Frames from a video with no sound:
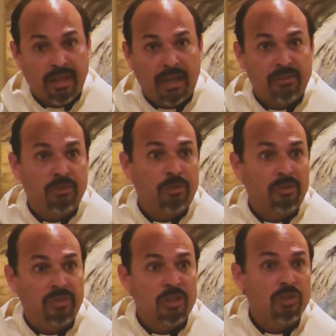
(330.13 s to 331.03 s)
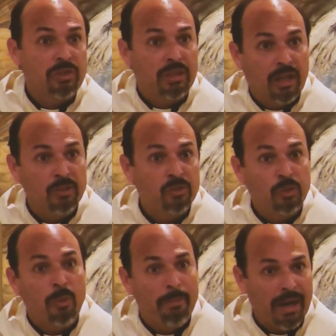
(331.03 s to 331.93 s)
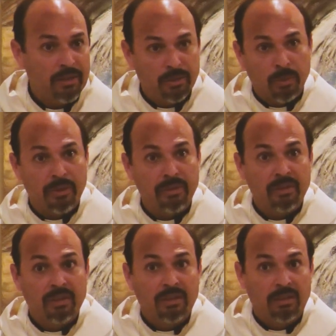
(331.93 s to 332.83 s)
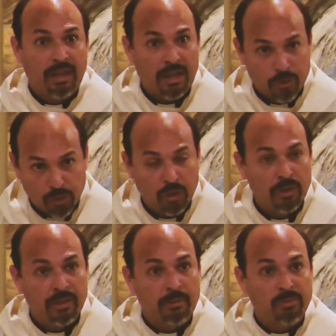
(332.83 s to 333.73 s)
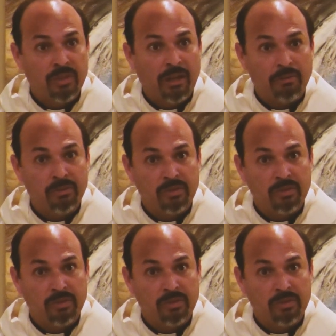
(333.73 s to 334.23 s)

that you're essentially called to by the Lord, and they're good in themselves.